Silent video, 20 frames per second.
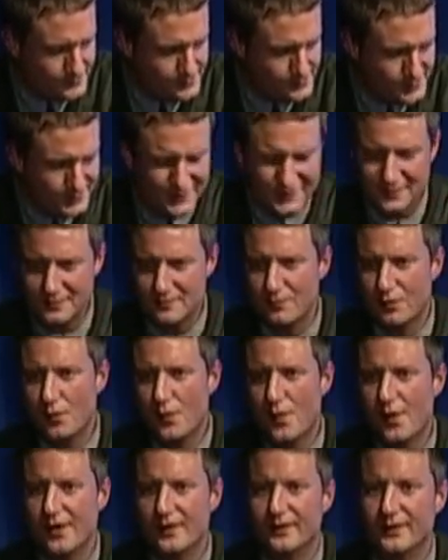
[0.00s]
This is
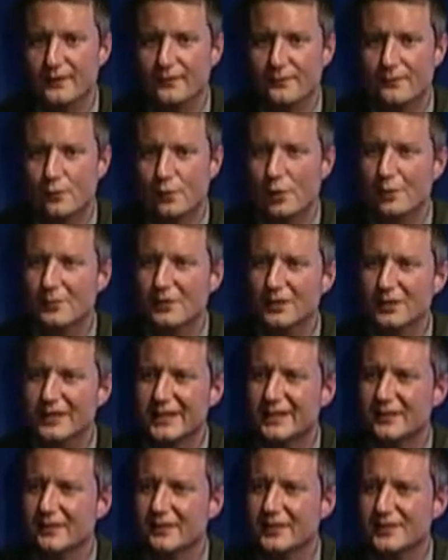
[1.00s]
important. Formal
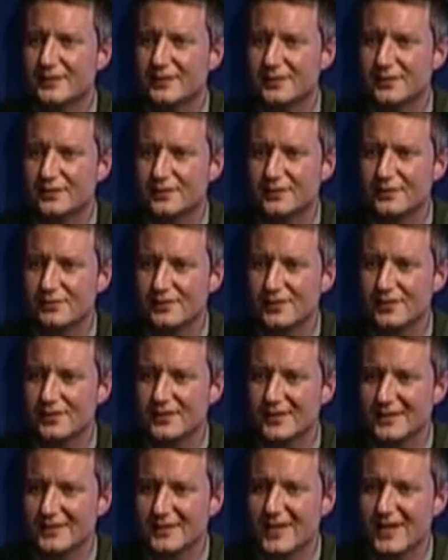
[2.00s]
legal institutions
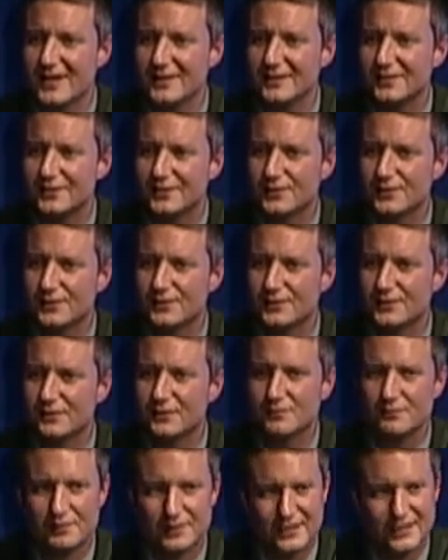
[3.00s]
had yet
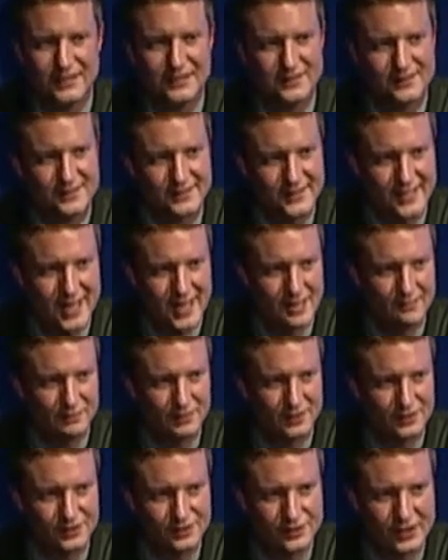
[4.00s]
to be
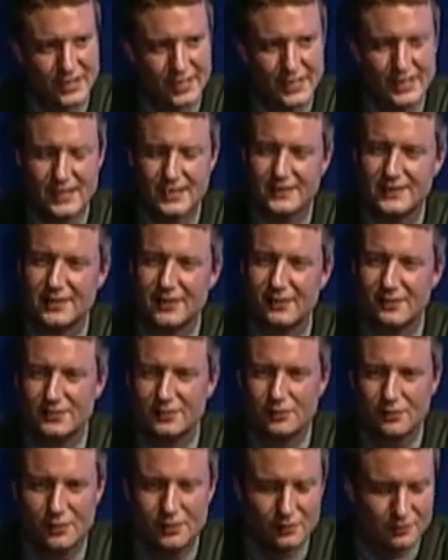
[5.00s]
established.
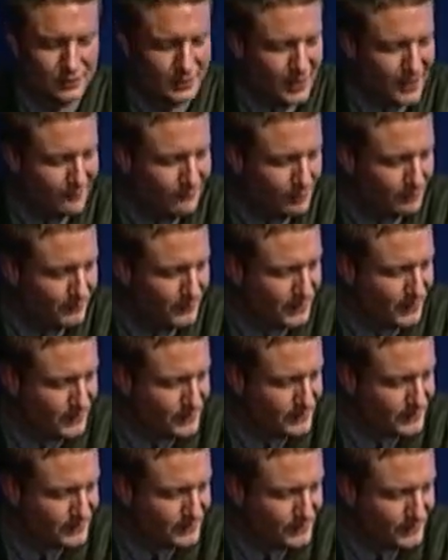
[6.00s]
Territorial
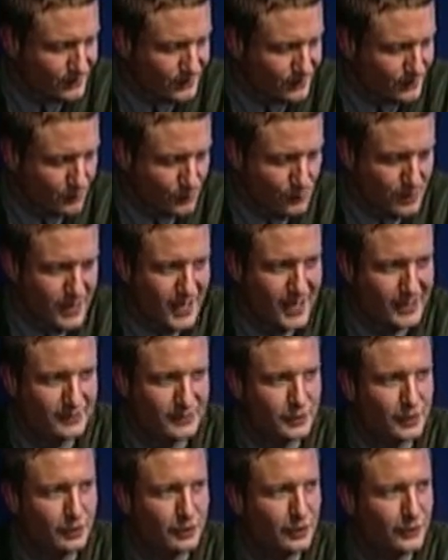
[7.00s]
governments uh, had
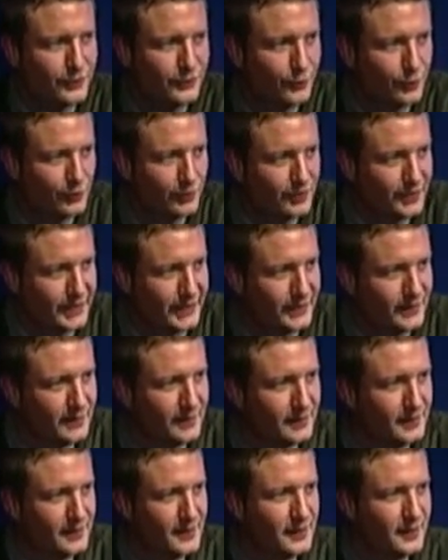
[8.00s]
little authority.
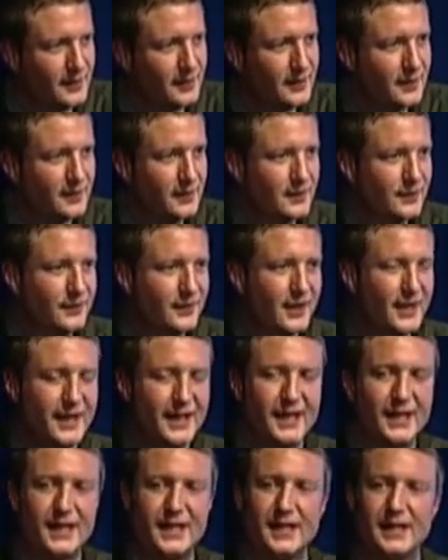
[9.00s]

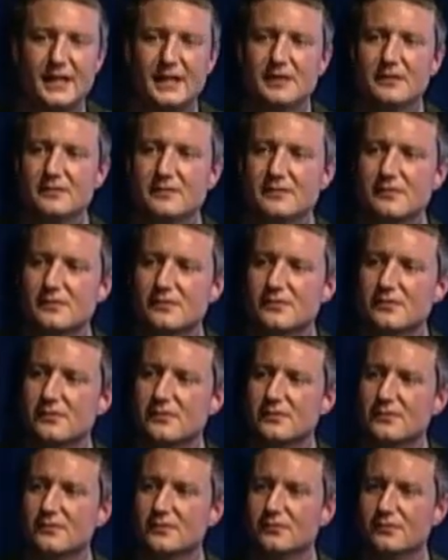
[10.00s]
They
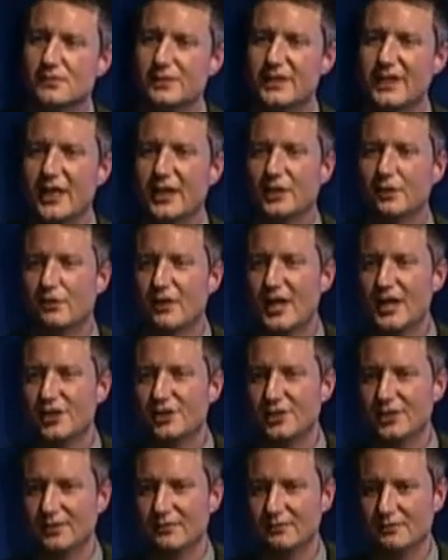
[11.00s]
were
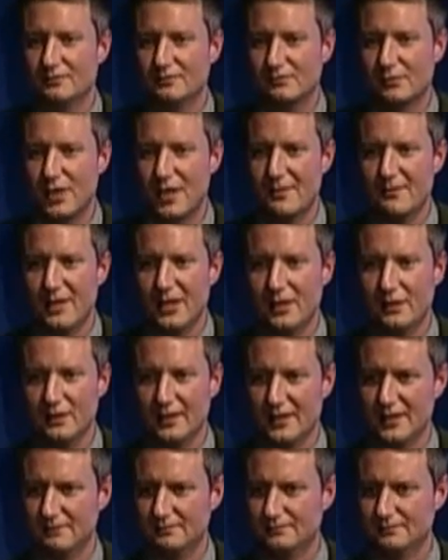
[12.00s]
decoration primarily.